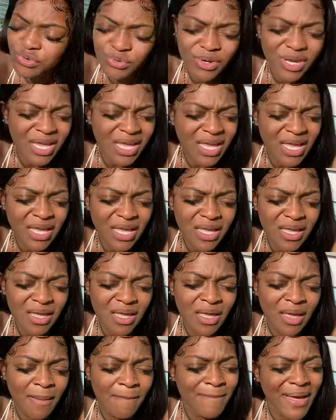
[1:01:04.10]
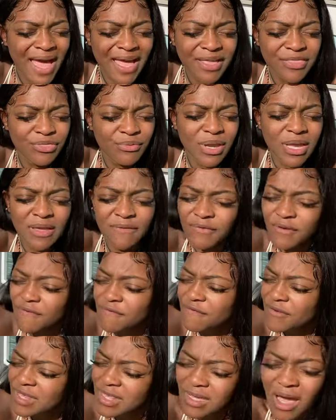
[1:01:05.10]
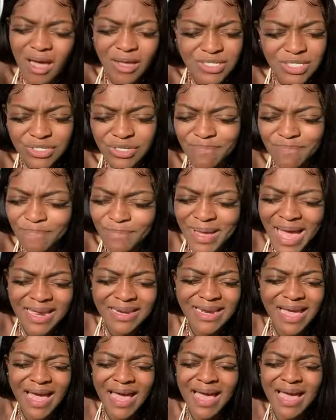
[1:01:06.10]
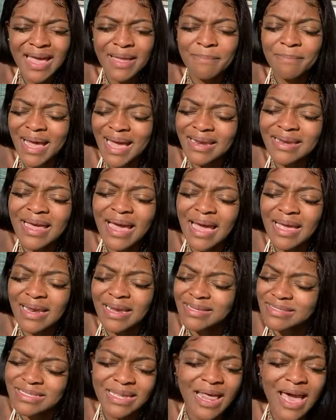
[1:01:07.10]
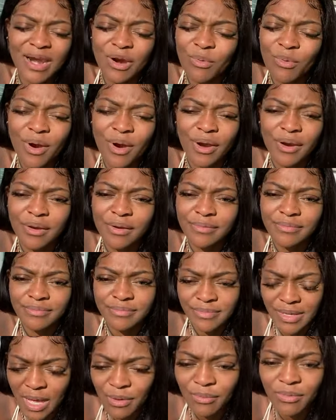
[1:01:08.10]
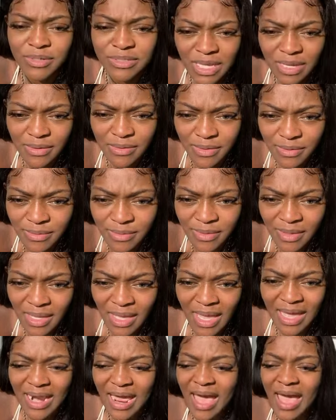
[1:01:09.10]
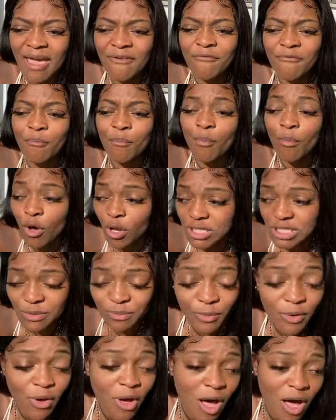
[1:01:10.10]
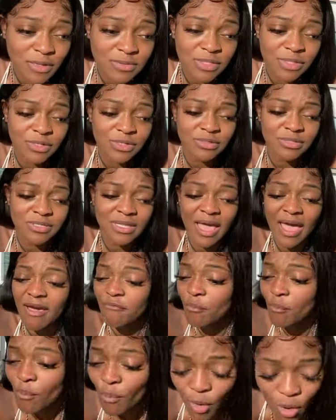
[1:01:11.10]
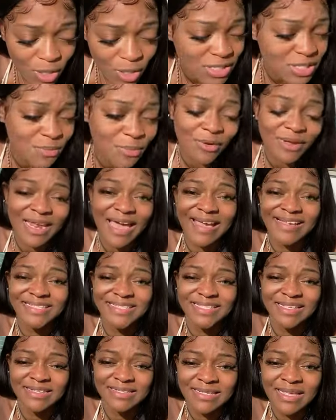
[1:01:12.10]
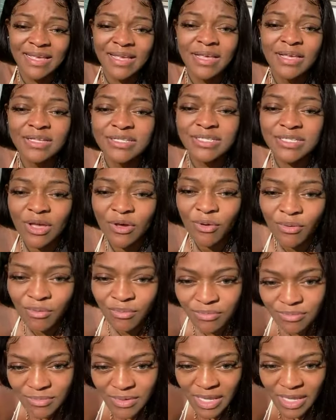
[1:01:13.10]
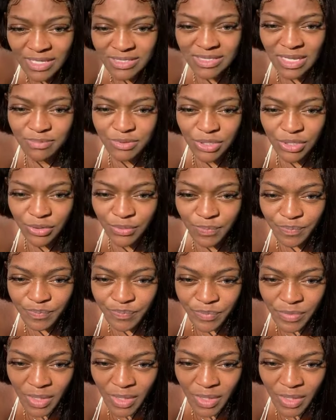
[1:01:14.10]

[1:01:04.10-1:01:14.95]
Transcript: 3 by 3, if you're feeling called to do by 9 by 9, it's a lot of work, I will tell you. And I have multiple altars that have multiple glasses, so it's up to you.